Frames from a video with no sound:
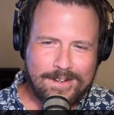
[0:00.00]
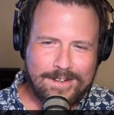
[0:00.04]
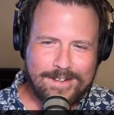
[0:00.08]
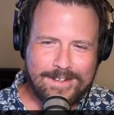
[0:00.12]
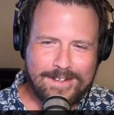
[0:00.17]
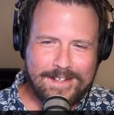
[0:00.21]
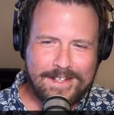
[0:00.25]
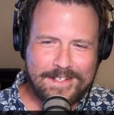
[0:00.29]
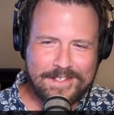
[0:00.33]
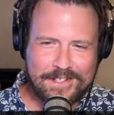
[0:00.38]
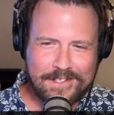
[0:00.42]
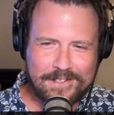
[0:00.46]

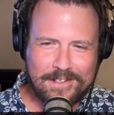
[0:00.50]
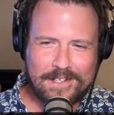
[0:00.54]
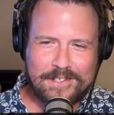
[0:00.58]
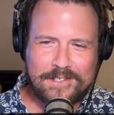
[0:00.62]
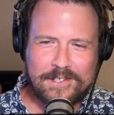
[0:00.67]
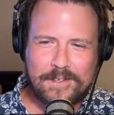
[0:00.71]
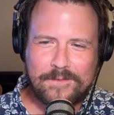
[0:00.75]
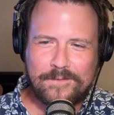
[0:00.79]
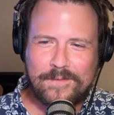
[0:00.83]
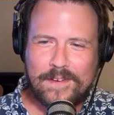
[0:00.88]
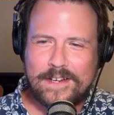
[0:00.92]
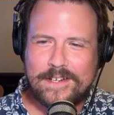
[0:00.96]
It's an
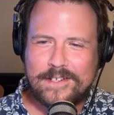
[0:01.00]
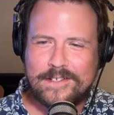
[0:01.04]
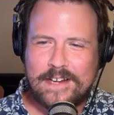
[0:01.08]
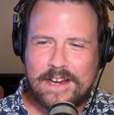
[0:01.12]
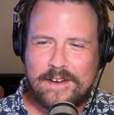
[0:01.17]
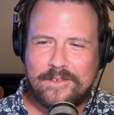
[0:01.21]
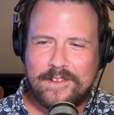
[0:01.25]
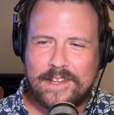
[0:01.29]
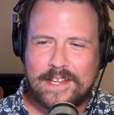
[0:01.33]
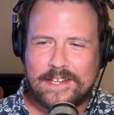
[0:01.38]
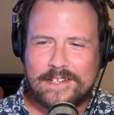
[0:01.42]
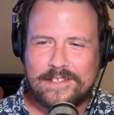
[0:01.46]
electric face
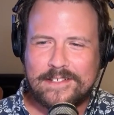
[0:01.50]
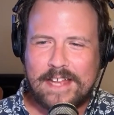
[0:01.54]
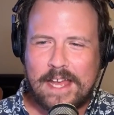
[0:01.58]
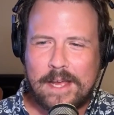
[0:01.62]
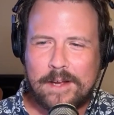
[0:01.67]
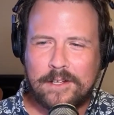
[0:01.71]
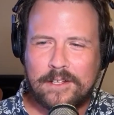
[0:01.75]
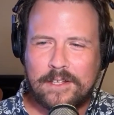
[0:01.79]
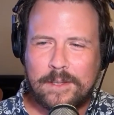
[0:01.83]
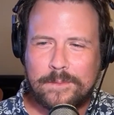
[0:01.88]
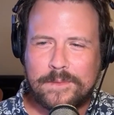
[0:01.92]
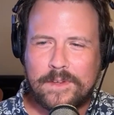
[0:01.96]
shaver that can
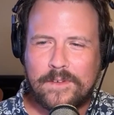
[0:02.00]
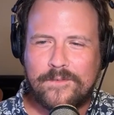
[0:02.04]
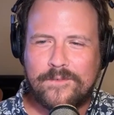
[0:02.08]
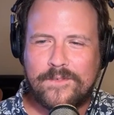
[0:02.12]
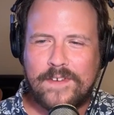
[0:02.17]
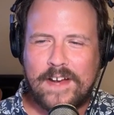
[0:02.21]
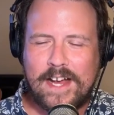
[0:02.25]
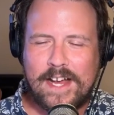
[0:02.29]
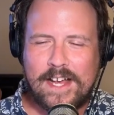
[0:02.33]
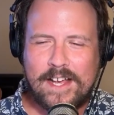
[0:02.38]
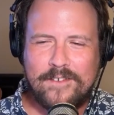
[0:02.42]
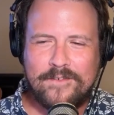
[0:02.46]
tackle up to
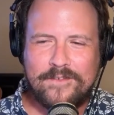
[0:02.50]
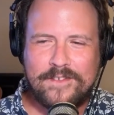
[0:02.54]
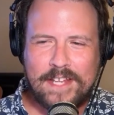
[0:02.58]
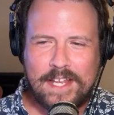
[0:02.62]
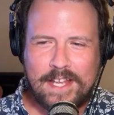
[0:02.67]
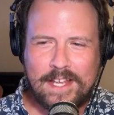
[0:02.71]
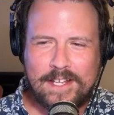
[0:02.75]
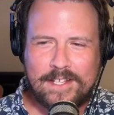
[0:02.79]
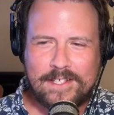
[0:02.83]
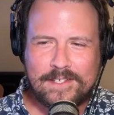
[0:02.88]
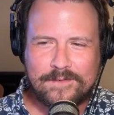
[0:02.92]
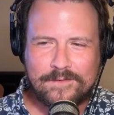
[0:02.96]
5
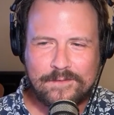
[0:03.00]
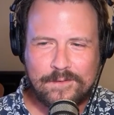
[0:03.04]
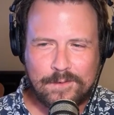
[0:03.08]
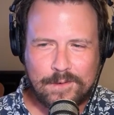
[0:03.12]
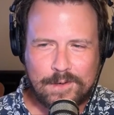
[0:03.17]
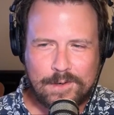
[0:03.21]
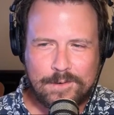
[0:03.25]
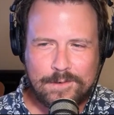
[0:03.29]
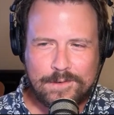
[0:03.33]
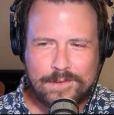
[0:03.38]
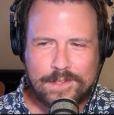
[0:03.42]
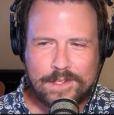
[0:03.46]
days of
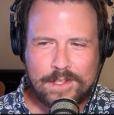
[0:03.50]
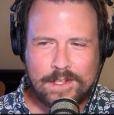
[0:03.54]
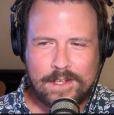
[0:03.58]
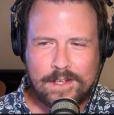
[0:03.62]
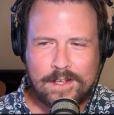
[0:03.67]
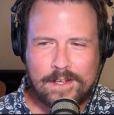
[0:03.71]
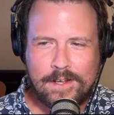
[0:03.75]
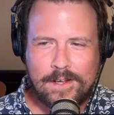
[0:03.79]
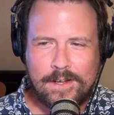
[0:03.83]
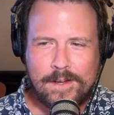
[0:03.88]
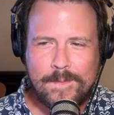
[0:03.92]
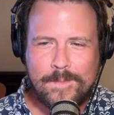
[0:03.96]
growth
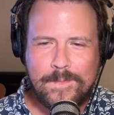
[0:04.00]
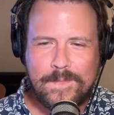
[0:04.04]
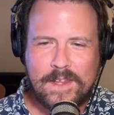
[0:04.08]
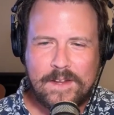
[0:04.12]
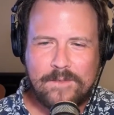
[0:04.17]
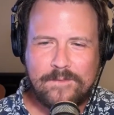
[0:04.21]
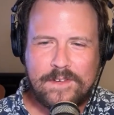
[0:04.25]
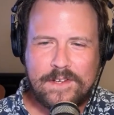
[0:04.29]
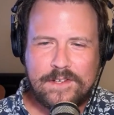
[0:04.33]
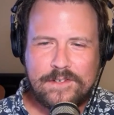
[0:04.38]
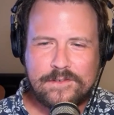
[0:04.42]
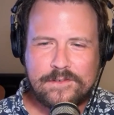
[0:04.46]

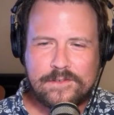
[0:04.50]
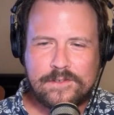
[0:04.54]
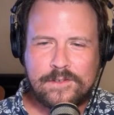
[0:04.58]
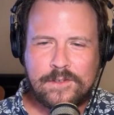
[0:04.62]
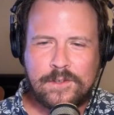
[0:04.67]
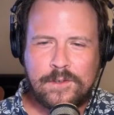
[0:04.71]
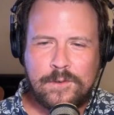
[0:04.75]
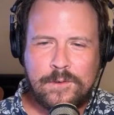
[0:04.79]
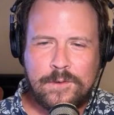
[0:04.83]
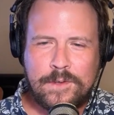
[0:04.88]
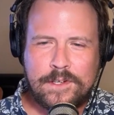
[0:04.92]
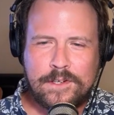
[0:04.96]
and features
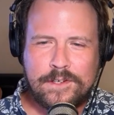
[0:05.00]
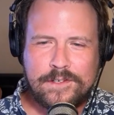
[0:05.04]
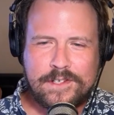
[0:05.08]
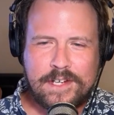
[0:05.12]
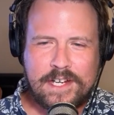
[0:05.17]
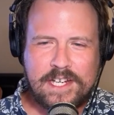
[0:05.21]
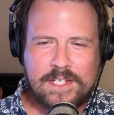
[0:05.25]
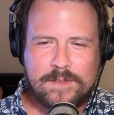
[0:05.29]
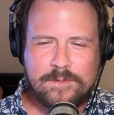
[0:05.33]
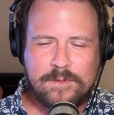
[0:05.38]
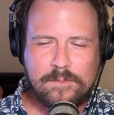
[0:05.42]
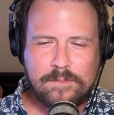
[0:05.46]
2
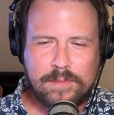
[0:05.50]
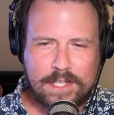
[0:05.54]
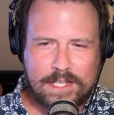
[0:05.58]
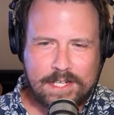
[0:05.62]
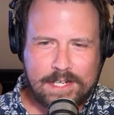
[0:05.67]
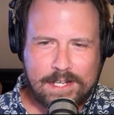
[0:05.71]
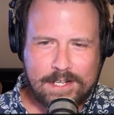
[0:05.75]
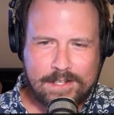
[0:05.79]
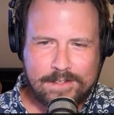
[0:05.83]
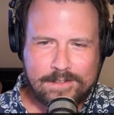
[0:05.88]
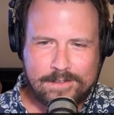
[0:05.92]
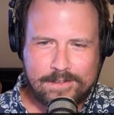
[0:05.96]
interchangeable blade
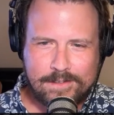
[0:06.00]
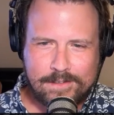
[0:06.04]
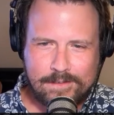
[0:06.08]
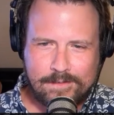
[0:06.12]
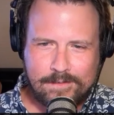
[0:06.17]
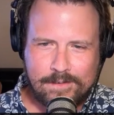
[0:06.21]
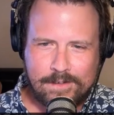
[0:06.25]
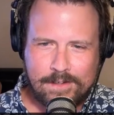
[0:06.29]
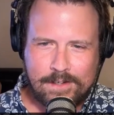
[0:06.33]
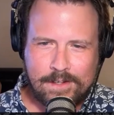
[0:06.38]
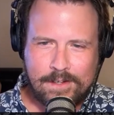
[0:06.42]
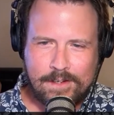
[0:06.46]
heads.
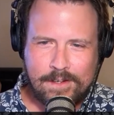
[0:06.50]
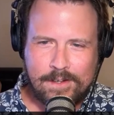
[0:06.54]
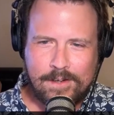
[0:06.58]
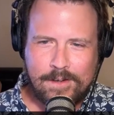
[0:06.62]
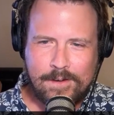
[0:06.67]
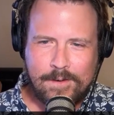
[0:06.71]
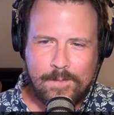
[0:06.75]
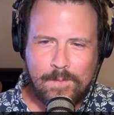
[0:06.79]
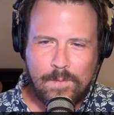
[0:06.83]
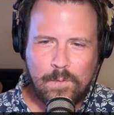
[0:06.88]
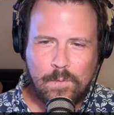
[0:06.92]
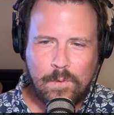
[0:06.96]

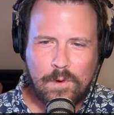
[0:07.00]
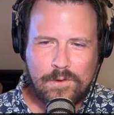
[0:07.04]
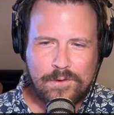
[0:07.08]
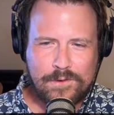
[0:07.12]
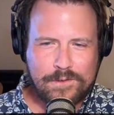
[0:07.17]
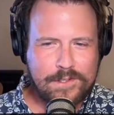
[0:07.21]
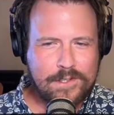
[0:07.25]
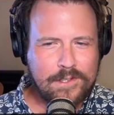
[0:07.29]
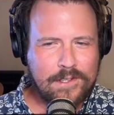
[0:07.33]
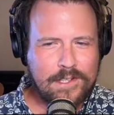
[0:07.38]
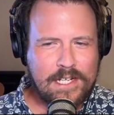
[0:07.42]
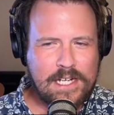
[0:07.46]
Whether
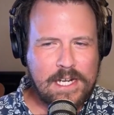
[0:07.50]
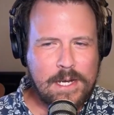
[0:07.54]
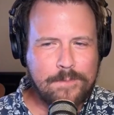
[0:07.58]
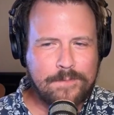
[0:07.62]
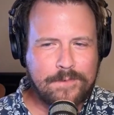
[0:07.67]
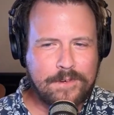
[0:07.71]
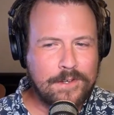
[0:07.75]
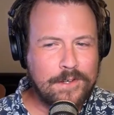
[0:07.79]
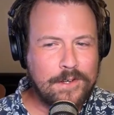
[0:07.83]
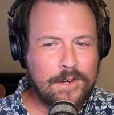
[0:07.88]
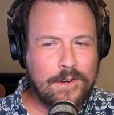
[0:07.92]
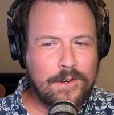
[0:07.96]
he's cleaning up
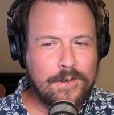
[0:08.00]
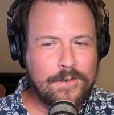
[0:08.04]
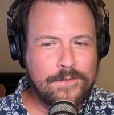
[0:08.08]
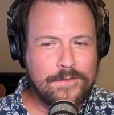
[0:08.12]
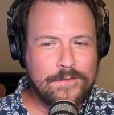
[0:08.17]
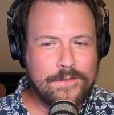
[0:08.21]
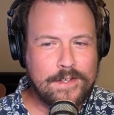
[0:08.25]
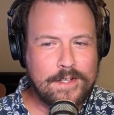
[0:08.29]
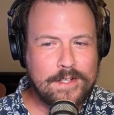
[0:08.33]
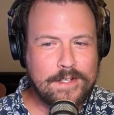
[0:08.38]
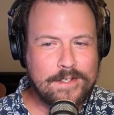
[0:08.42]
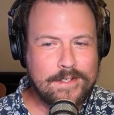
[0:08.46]
for
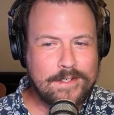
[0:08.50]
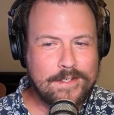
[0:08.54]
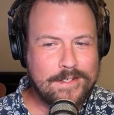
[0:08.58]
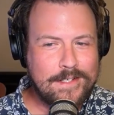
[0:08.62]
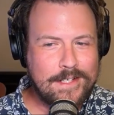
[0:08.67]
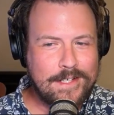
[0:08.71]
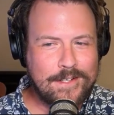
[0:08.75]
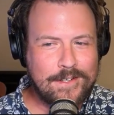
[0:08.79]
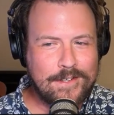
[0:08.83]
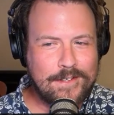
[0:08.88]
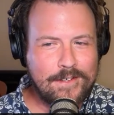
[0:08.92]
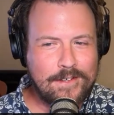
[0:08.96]
golf,
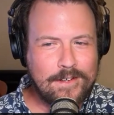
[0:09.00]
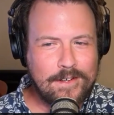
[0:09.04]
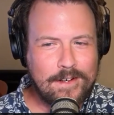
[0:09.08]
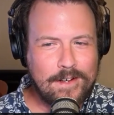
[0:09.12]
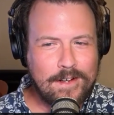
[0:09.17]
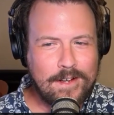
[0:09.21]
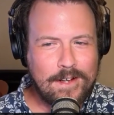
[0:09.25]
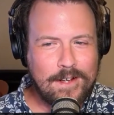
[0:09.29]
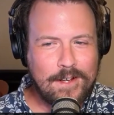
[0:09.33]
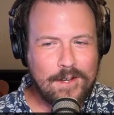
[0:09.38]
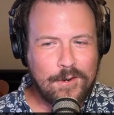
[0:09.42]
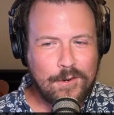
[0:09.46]
dinner,
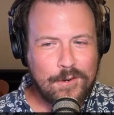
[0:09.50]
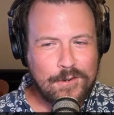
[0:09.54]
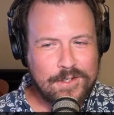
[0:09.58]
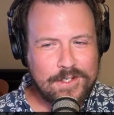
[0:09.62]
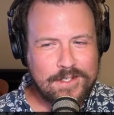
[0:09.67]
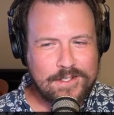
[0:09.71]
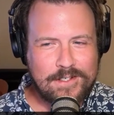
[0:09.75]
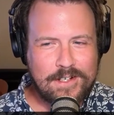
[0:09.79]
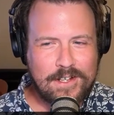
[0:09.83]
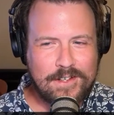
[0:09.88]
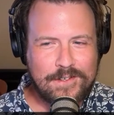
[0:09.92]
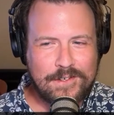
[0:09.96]
or
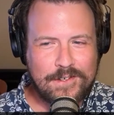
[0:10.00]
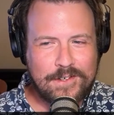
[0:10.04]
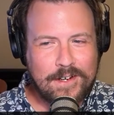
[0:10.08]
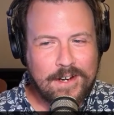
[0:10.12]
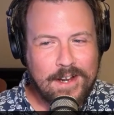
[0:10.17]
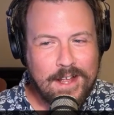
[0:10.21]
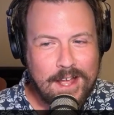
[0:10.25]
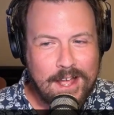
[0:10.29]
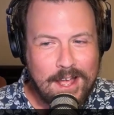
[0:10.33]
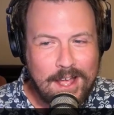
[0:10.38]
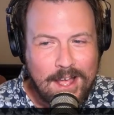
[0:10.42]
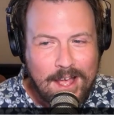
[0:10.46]
just another
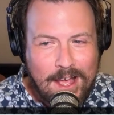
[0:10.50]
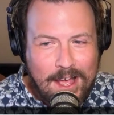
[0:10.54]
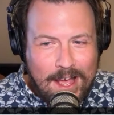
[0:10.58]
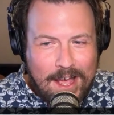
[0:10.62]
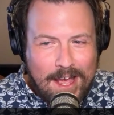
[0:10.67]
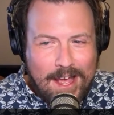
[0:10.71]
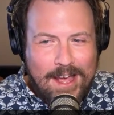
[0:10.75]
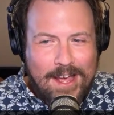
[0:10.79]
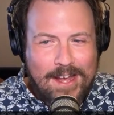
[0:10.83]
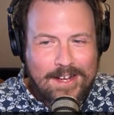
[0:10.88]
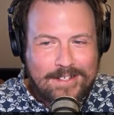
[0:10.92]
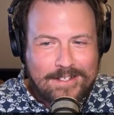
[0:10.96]

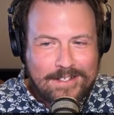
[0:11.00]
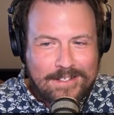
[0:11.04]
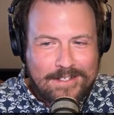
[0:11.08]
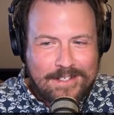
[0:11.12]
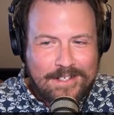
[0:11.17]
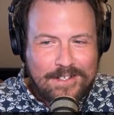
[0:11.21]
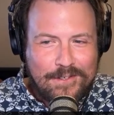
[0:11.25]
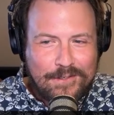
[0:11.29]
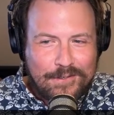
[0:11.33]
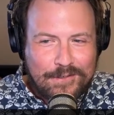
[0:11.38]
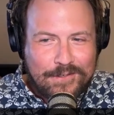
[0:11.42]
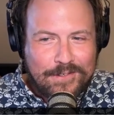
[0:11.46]

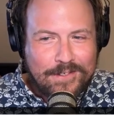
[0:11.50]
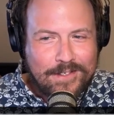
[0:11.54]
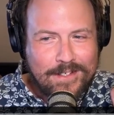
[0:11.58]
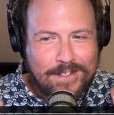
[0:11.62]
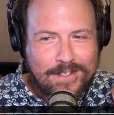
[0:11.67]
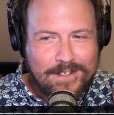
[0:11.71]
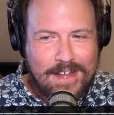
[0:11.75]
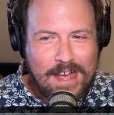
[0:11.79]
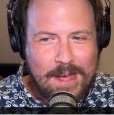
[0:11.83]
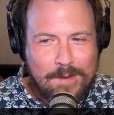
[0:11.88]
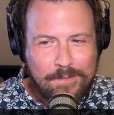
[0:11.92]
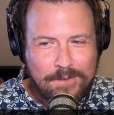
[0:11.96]
accidental
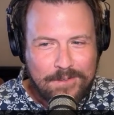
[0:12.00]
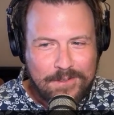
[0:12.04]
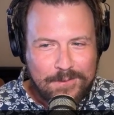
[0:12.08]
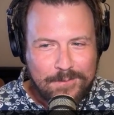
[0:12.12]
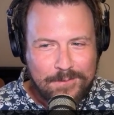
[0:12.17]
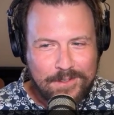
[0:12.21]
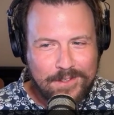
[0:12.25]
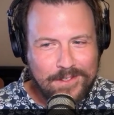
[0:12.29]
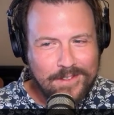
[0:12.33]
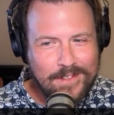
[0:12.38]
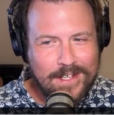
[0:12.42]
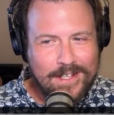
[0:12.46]
nap on the
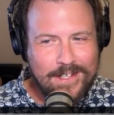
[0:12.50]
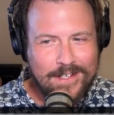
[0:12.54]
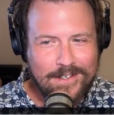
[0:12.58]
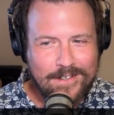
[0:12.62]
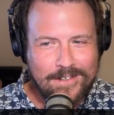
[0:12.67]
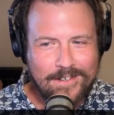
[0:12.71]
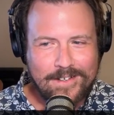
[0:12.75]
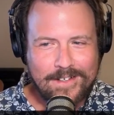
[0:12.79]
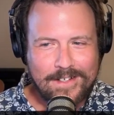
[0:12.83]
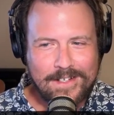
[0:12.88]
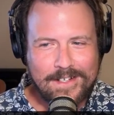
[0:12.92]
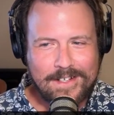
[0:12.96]
recliner,
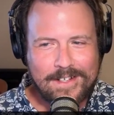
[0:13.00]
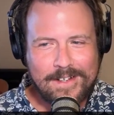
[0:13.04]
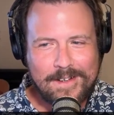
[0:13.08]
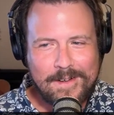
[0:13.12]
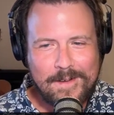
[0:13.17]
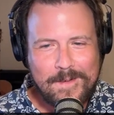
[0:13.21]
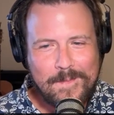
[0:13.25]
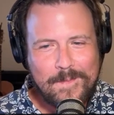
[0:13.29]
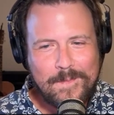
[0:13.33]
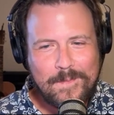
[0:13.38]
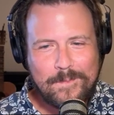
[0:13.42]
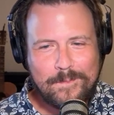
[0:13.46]

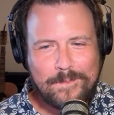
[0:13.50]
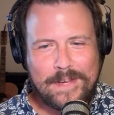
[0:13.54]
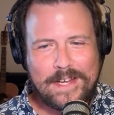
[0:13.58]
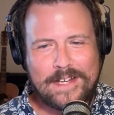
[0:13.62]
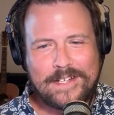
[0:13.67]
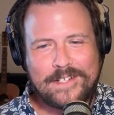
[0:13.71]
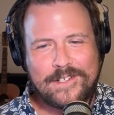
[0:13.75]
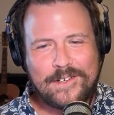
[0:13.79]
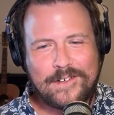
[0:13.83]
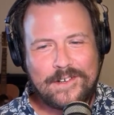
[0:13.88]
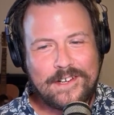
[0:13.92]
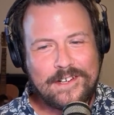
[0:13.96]
make
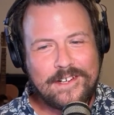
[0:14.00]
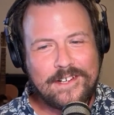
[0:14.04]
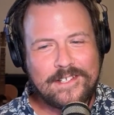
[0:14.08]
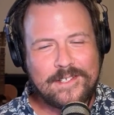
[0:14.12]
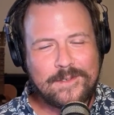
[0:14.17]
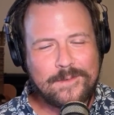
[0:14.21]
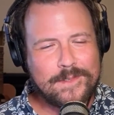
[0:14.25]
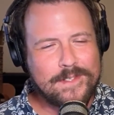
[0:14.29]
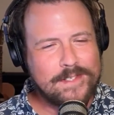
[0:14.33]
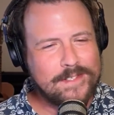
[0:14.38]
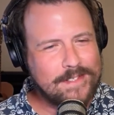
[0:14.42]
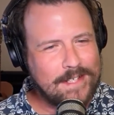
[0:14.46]
sure he does
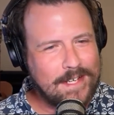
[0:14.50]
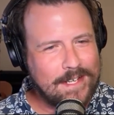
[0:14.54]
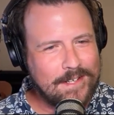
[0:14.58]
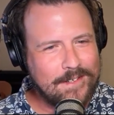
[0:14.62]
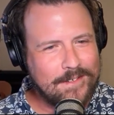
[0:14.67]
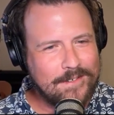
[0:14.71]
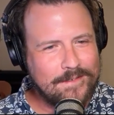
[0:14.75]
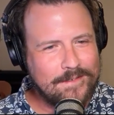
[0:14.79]
it with style.